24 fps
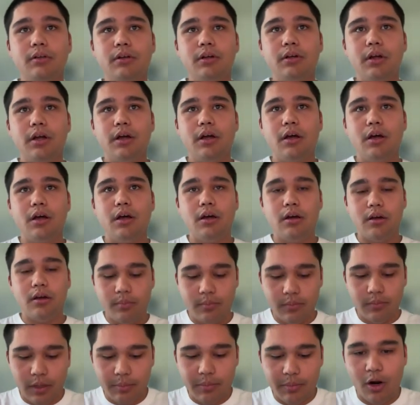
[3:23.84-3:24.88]

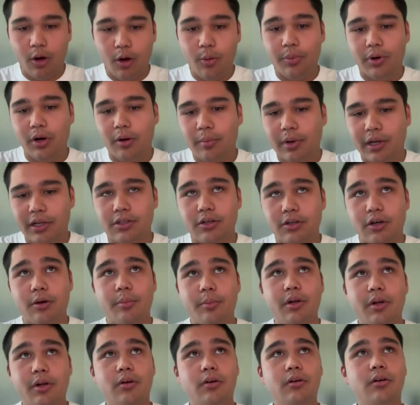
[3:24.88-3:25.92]
I'm going to open up my
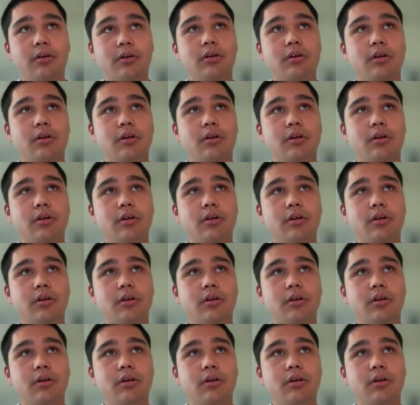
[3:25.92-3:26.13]
terminal.